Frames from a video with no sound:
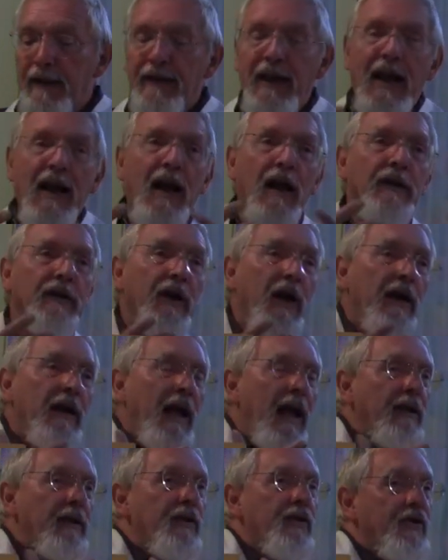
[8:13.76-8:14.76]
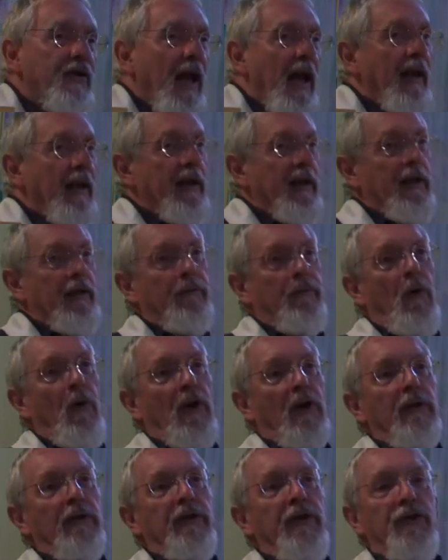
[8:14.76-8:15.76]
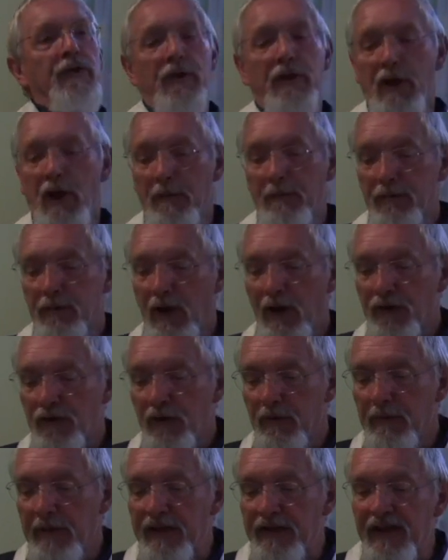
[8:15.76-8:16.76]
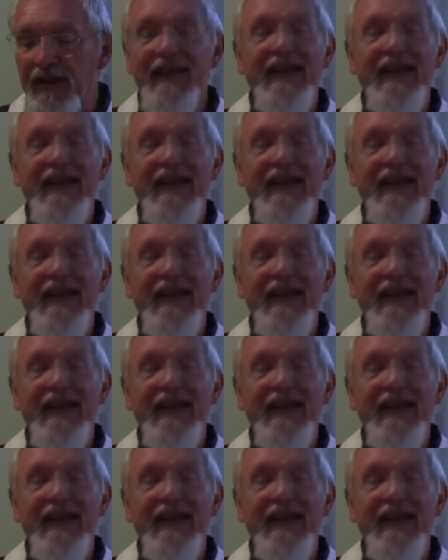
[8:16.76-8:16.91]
an understanding of what conditioned co-production means,